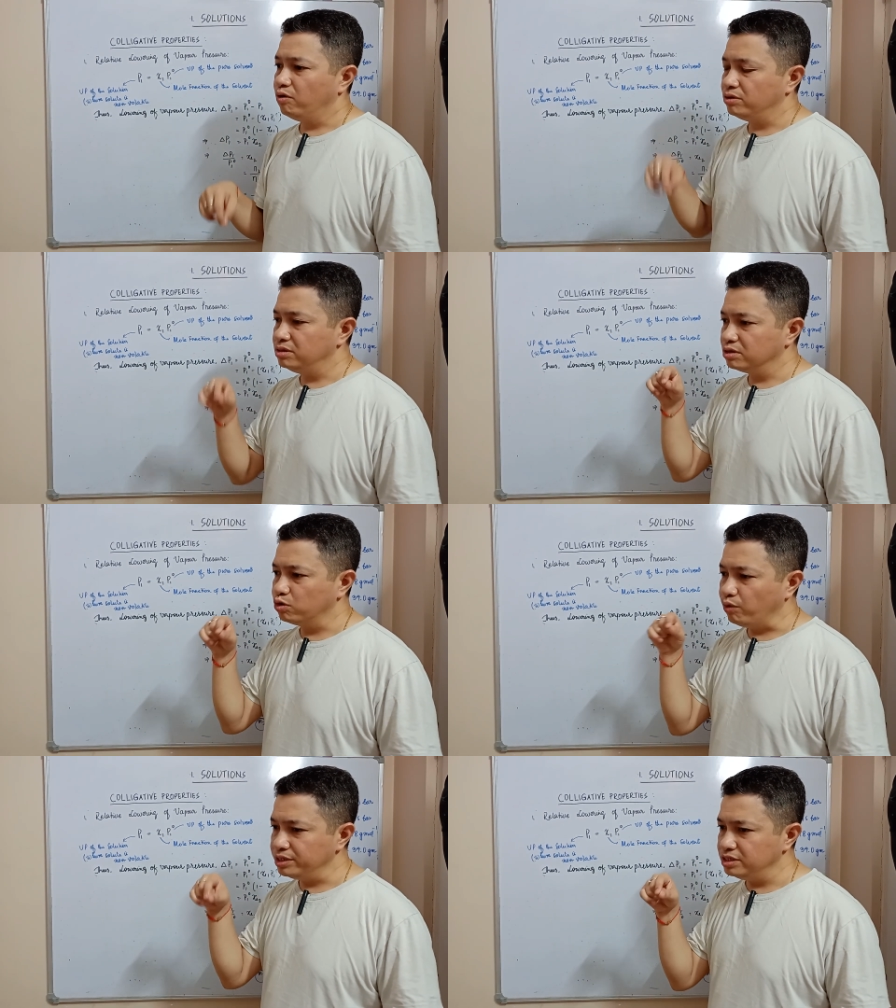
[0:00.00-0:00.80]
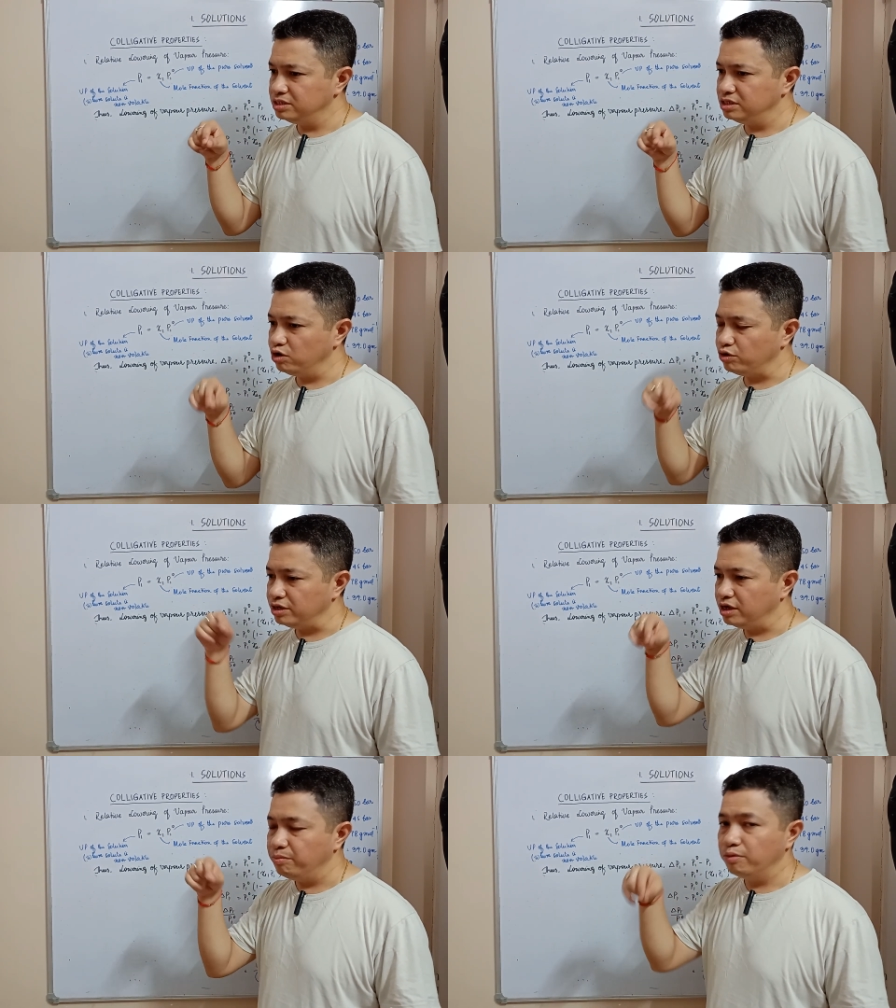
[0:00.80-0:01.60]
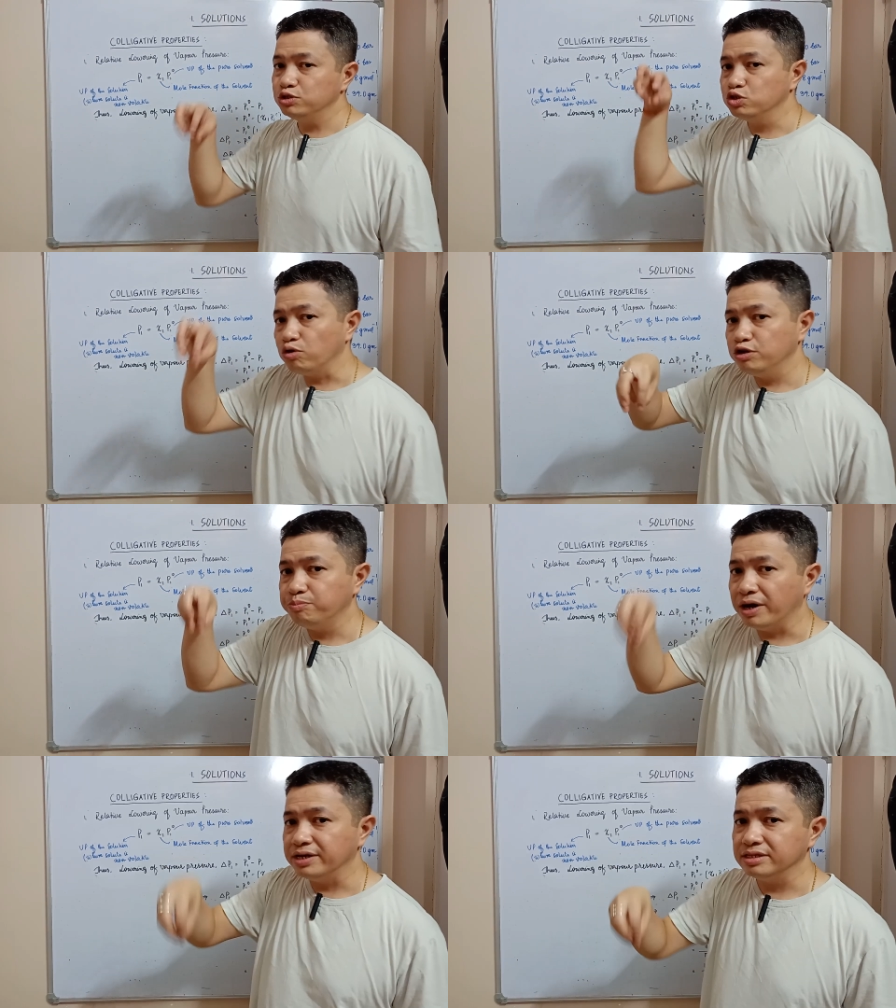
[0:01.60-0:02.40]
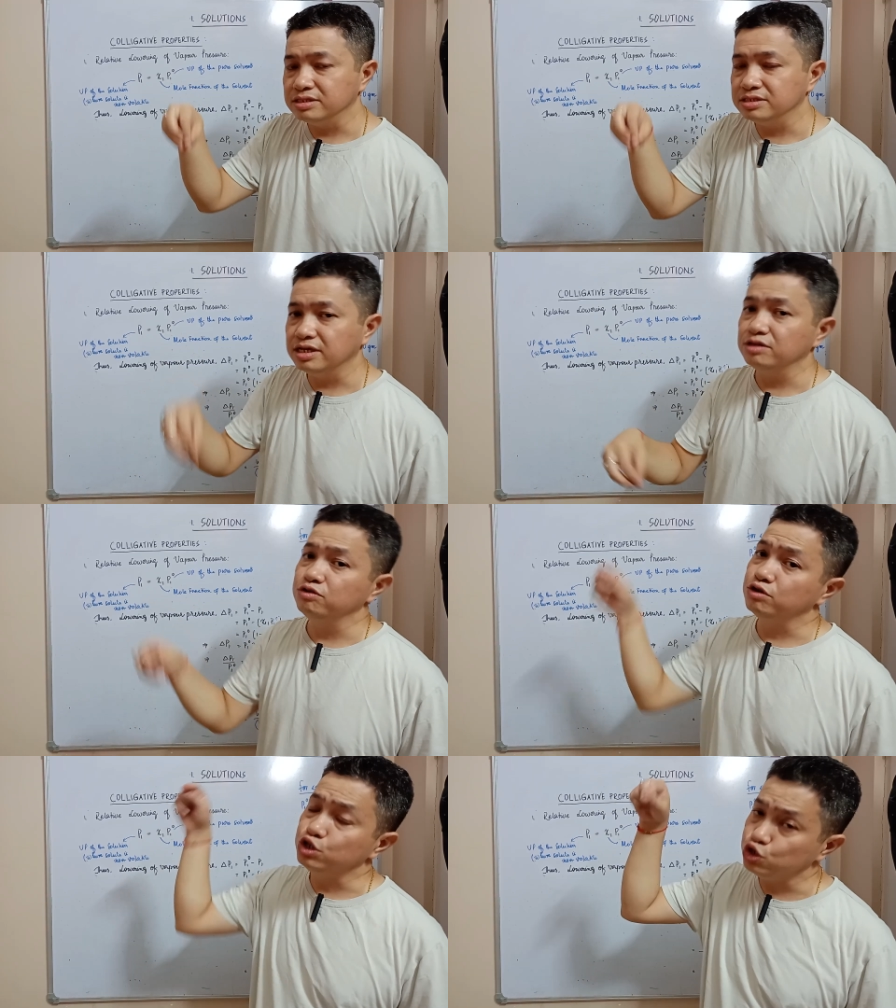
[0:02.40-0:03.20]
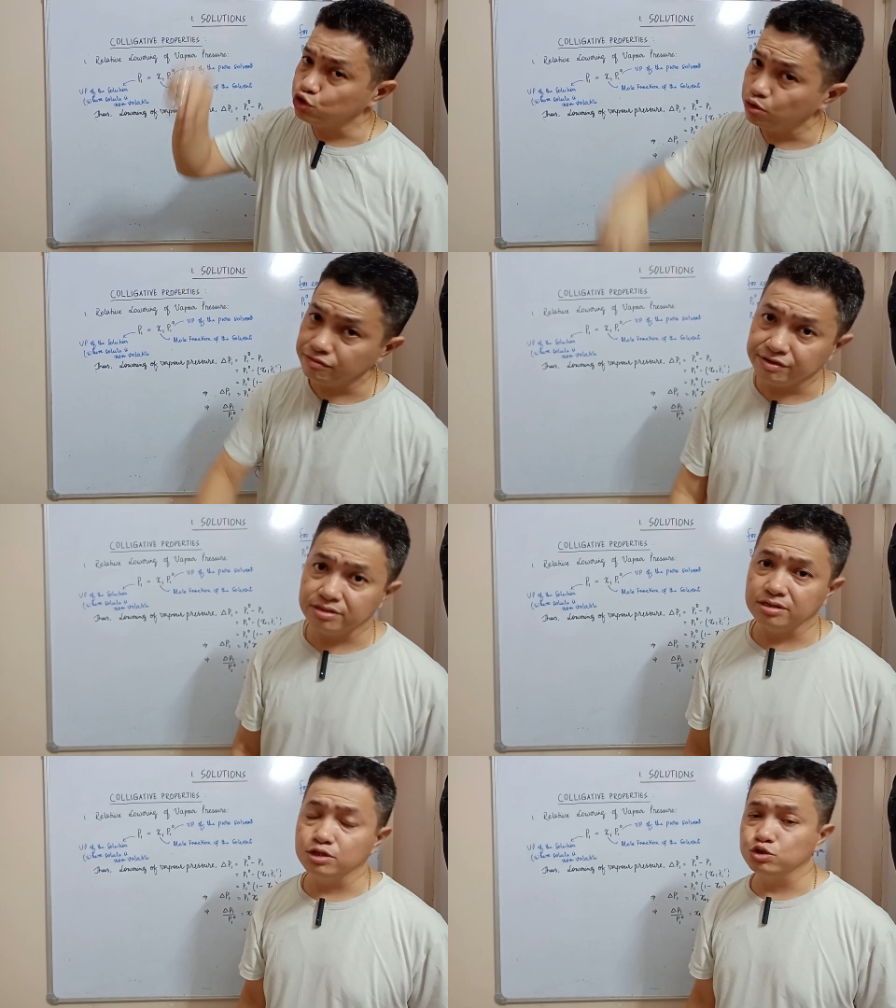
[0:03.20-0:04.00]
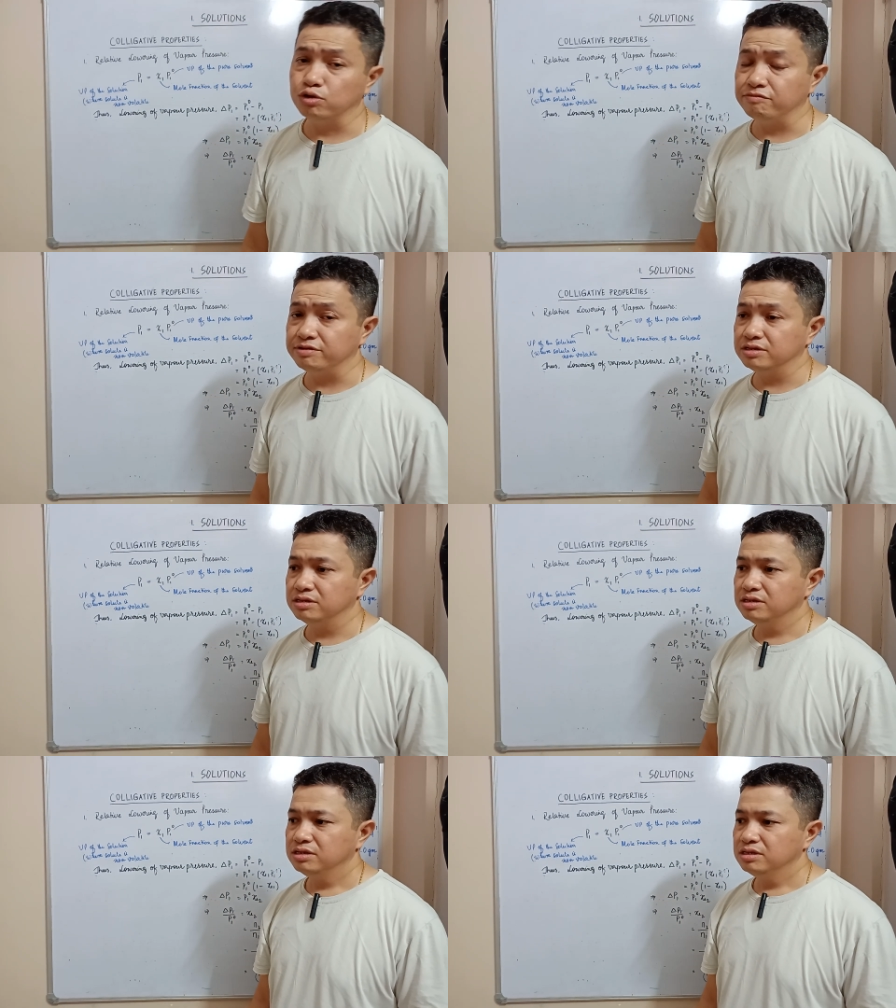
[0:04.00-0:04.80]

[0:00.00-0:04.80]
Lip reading: on the quantity or the number of solid particles that you are dissolving in the solvent.